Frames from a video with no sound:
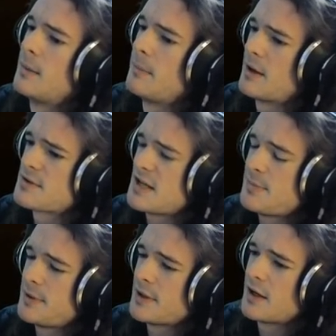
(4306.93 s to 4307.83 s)
mouse
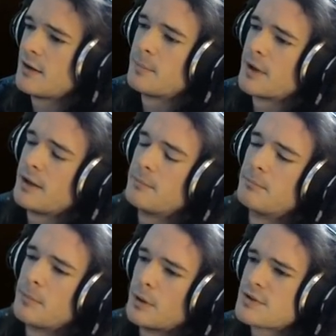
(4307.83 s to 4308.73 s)
DPI, but
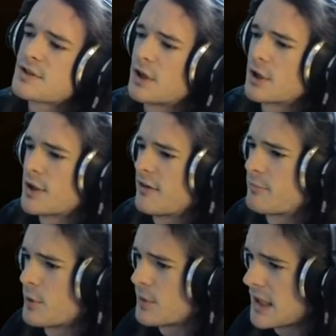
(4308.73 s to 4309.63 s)
most StarCraft
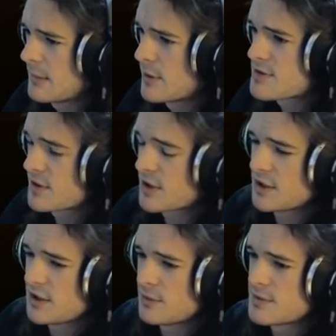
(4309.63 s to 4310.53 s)
Pro gamers are going
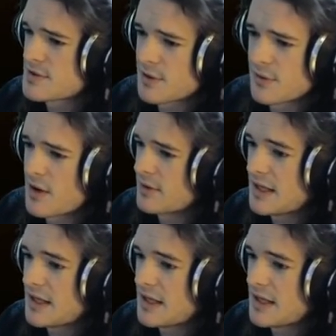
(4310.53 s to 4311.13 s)
to use around